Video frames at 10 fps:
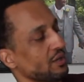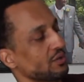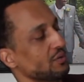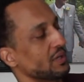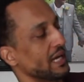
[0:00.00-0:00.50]

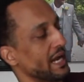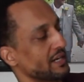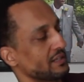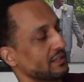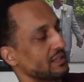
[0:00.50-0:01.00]
you could
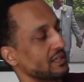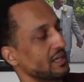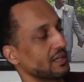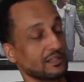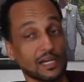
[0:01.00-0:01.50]
actually
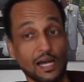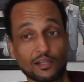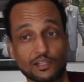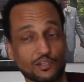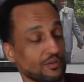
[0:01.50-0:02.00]

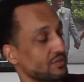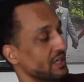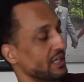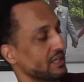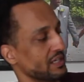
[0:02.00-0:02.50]
dial in your
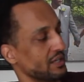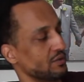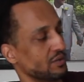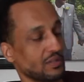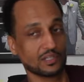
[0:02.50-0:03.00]
settings and
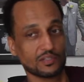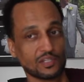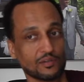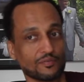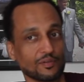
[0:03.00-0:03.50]
you could
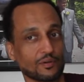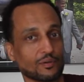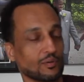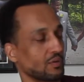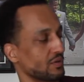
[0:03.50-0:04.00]
see the
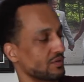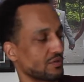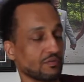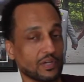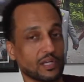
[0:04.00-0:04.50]
photo on the
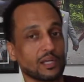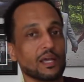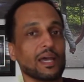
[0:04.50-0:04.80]
screen